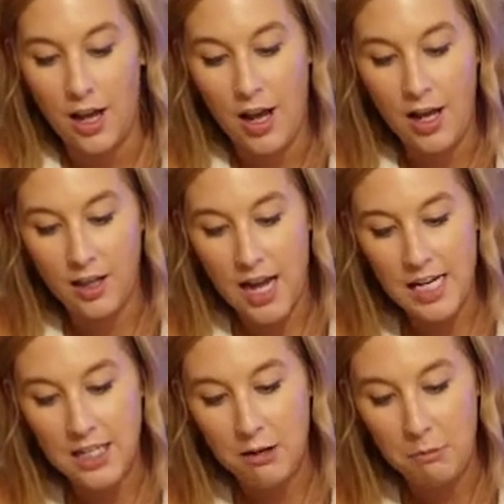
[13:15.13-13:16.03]
I
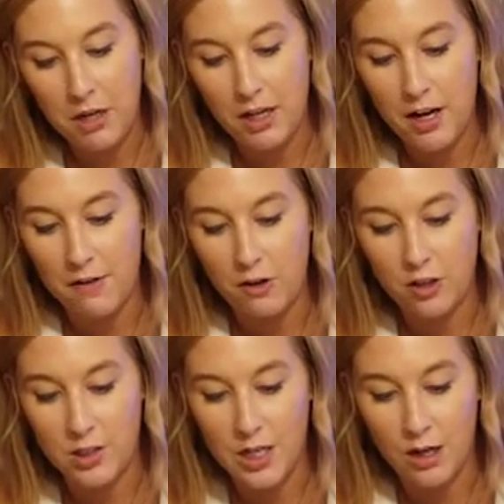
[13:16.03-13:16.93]
liked it, but I never
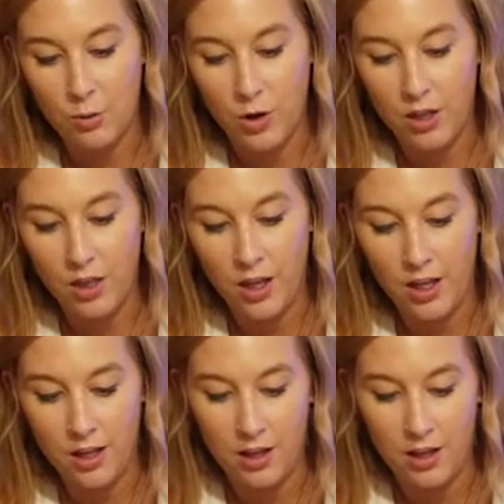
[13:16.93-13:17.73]
stuck with it.